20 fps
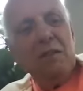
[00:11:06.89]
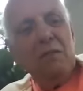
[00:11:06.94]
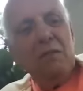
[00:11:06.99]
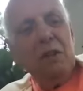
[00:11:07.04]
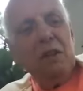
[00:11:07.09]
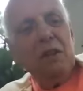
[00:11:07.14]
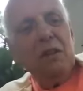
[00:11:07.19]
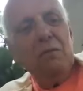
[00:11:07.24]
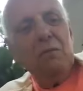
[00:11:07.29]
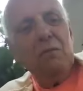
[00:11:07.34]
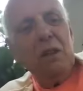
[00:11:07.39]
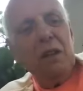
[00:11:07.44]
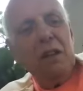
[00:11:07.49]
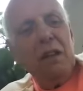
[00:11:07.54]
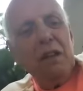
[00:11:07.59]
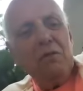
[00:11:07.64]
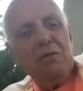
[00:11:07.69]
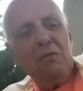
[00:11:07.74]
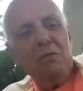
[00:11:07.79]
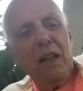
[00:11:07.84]
What, uh, what
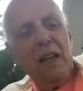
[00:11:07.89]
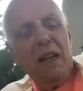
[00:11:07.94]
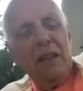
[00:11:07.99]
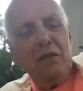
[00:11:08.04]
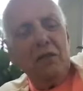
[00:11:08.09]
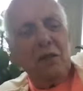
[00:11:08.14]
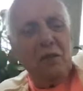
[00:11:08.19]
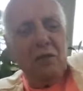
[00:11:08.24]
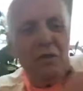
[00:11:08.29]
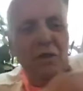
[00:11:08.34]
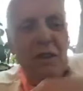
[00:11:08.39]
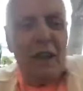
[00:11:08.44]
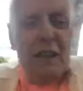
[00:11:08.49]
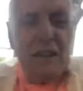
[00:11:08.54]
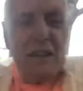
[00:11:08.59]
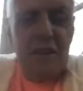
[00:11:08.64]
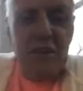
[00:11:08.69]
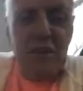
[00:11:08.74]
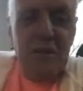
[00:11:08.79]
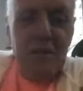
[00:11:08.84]
astrological
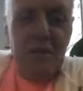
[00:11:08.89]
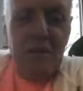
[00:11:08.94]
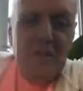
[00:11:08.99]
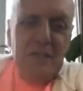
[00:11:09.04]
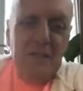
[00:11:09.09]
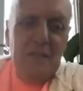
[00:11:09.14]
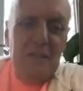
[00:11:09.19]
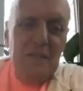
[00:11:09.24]
sign are you?